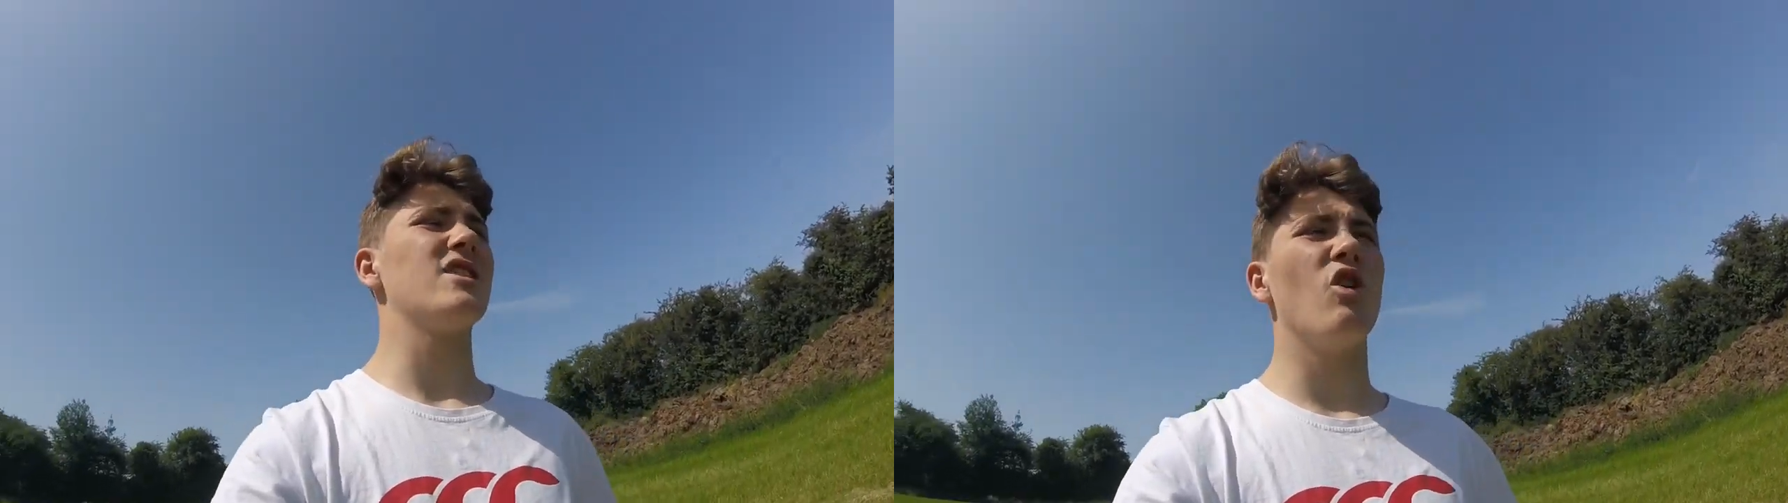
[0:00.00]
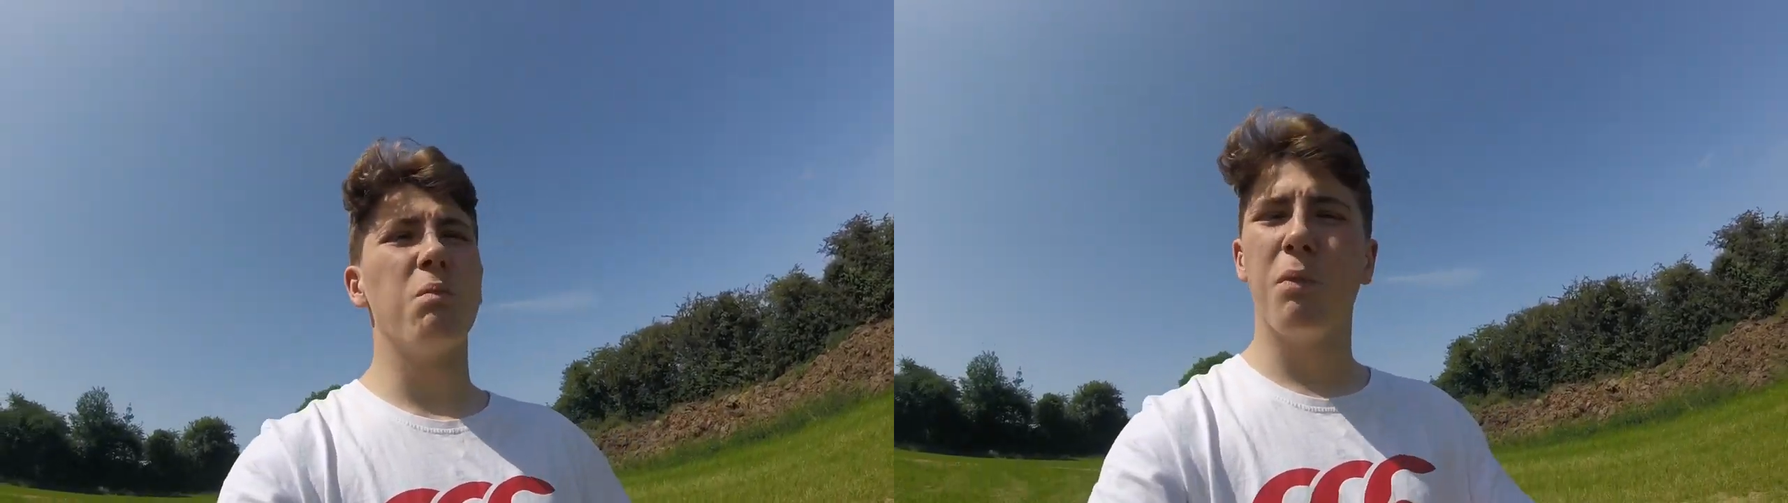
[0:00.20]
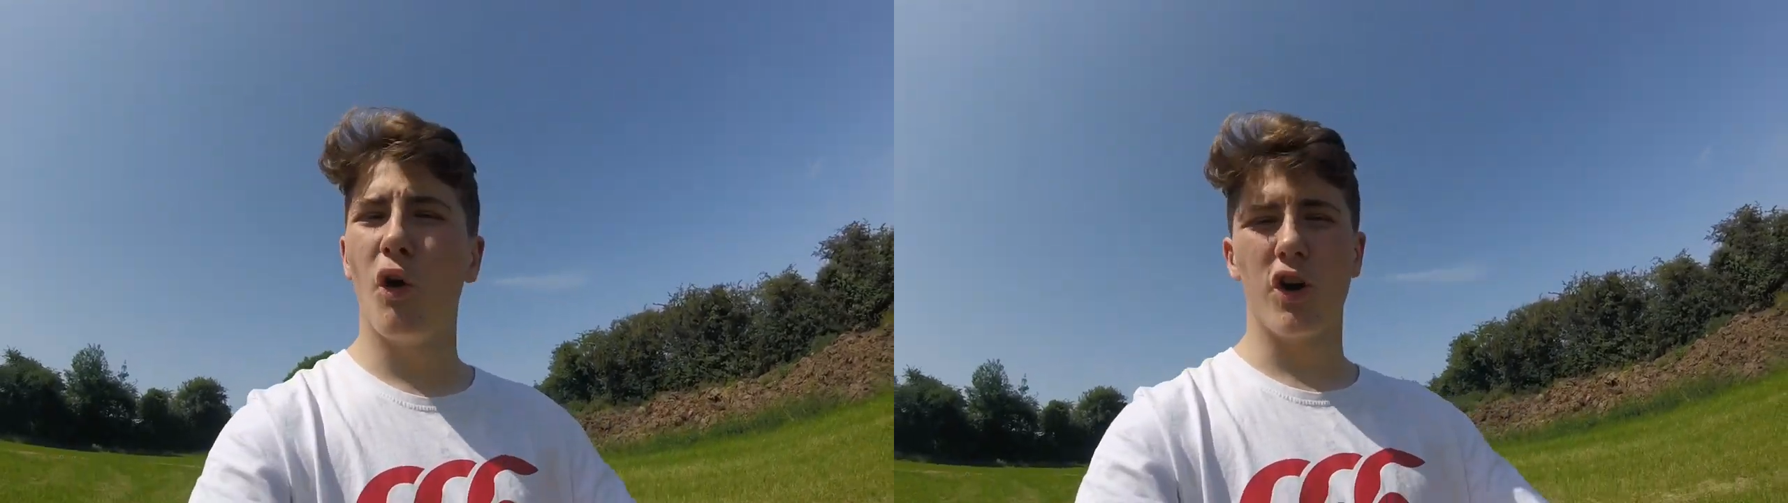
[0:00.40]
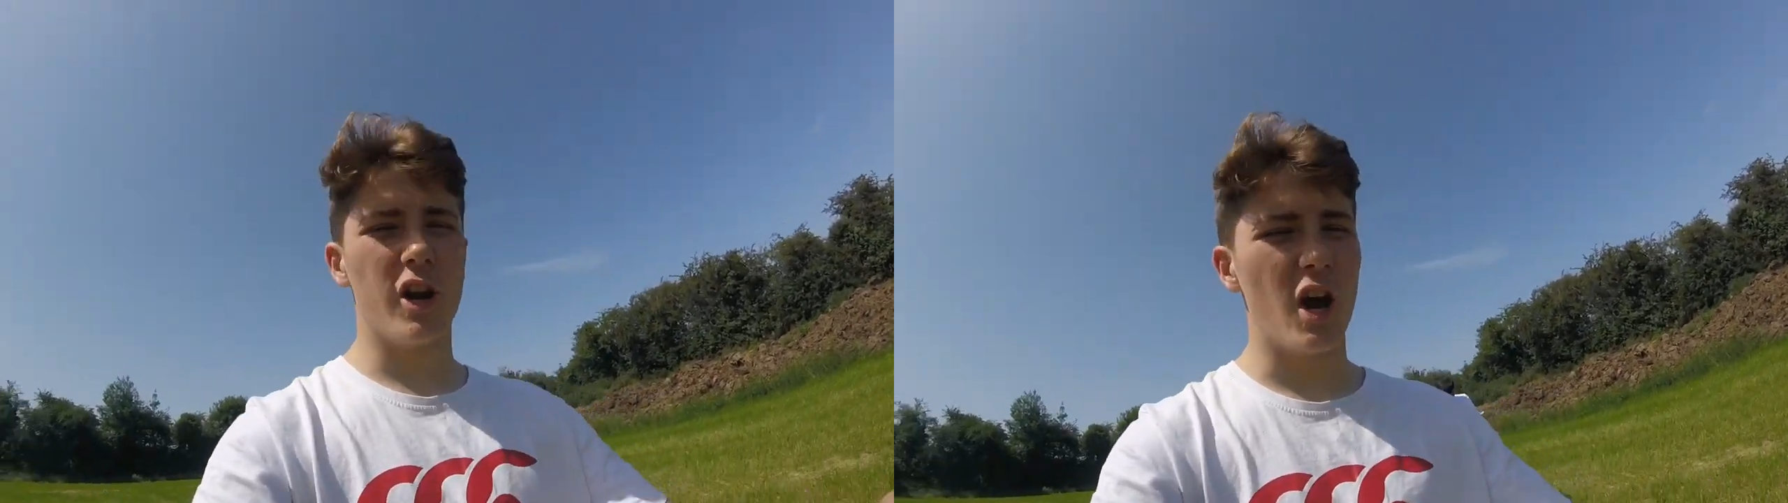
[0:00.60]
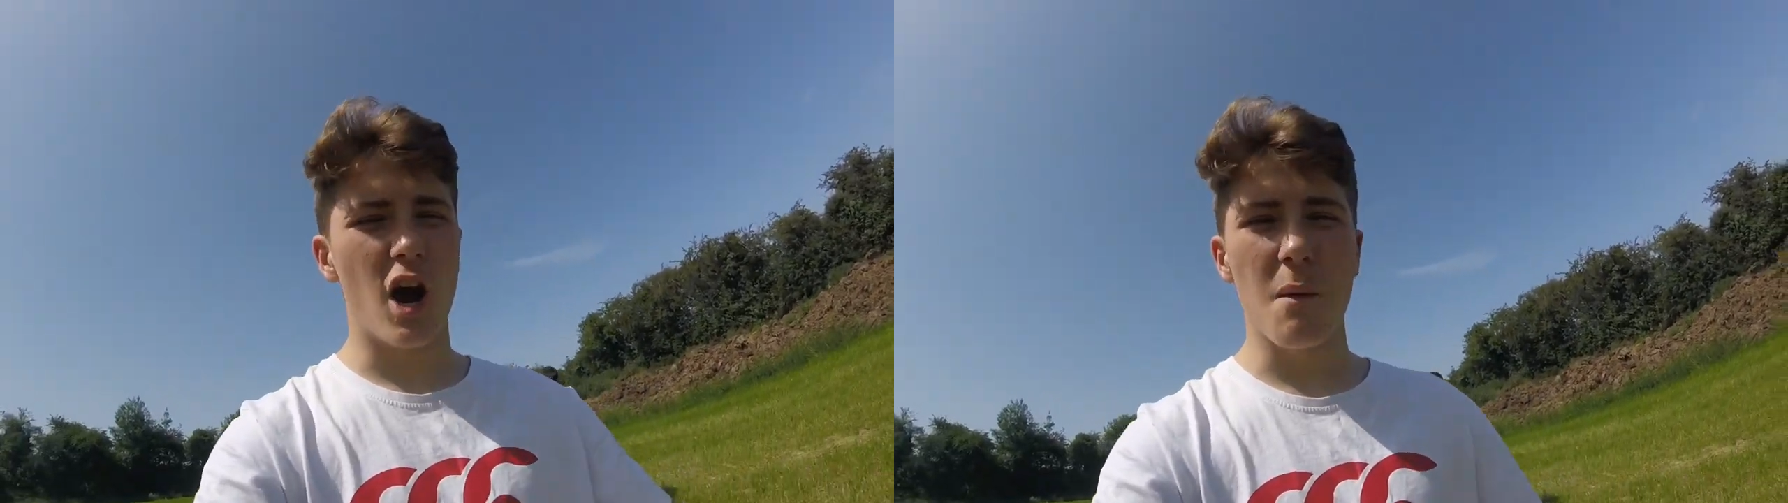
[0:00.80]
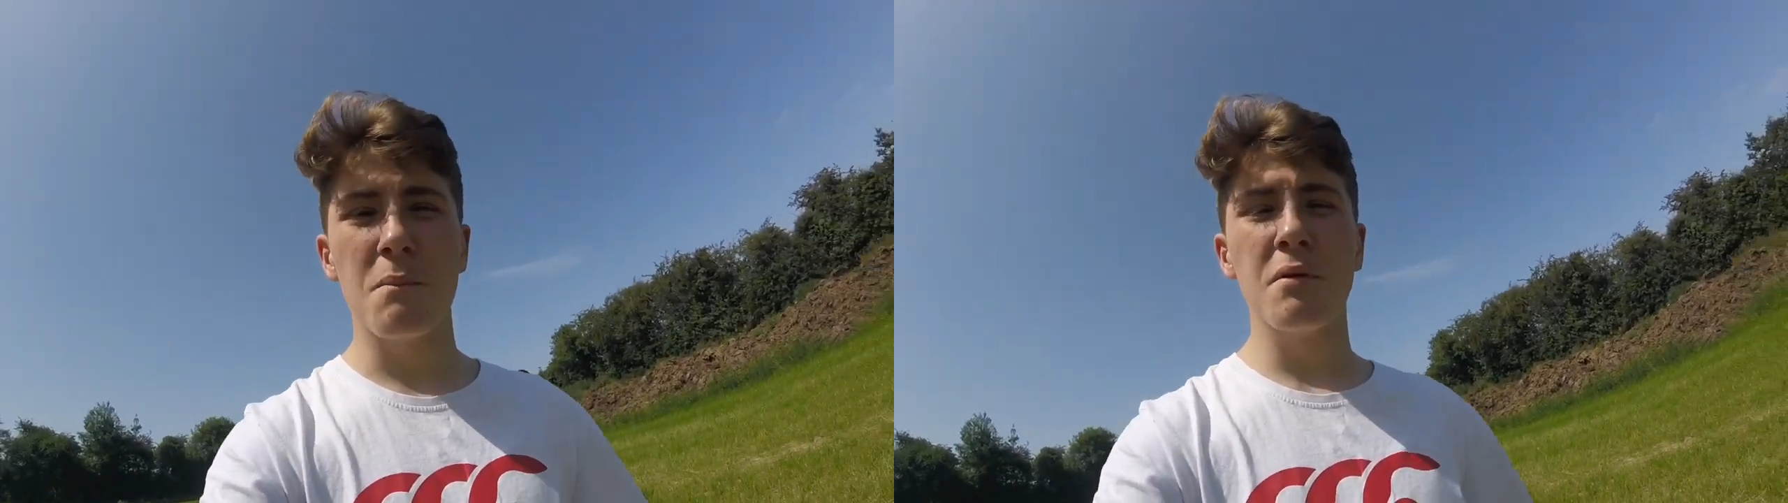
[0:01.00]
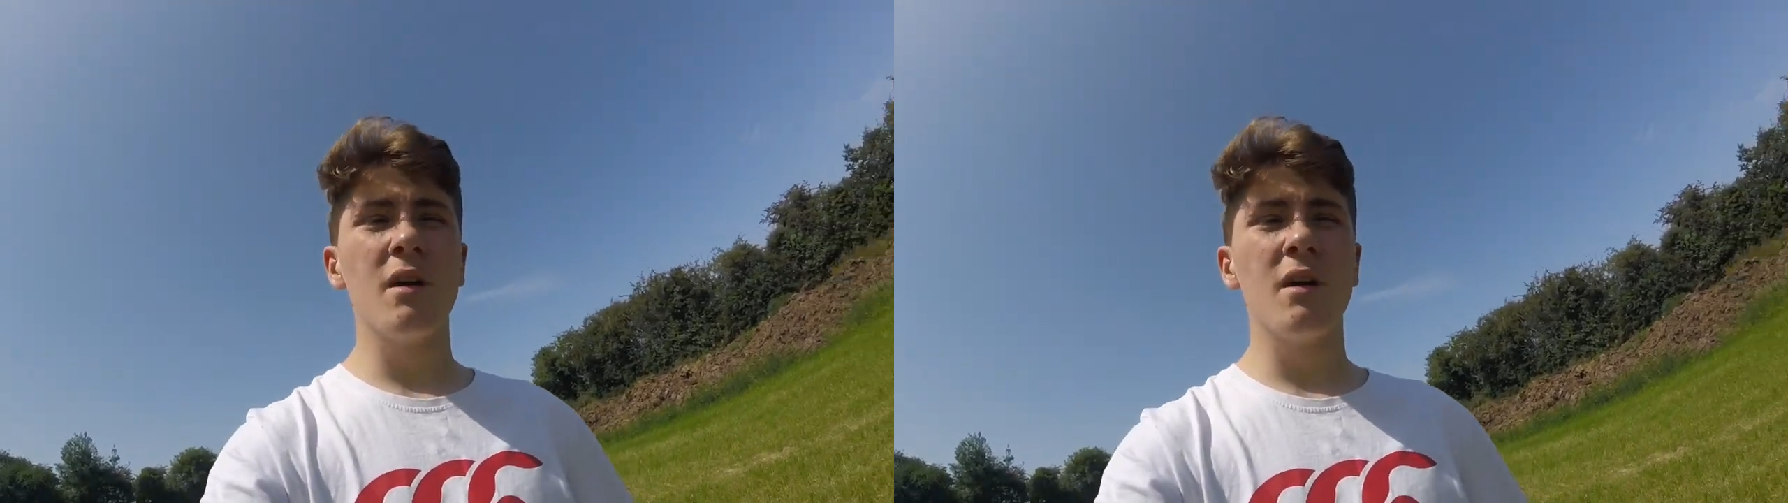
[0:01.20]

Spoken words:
it's all boarded up.